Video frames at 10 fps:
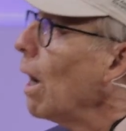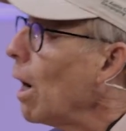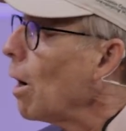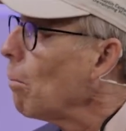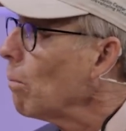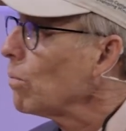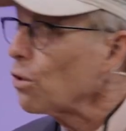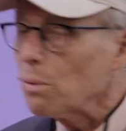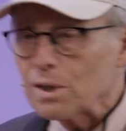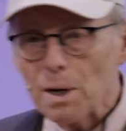
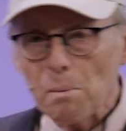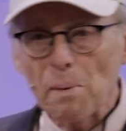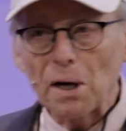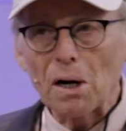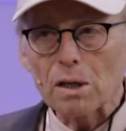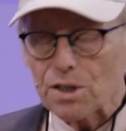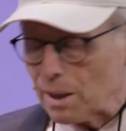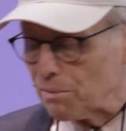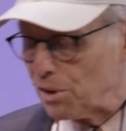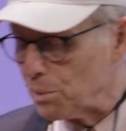So what does hyperbaric oxygen have to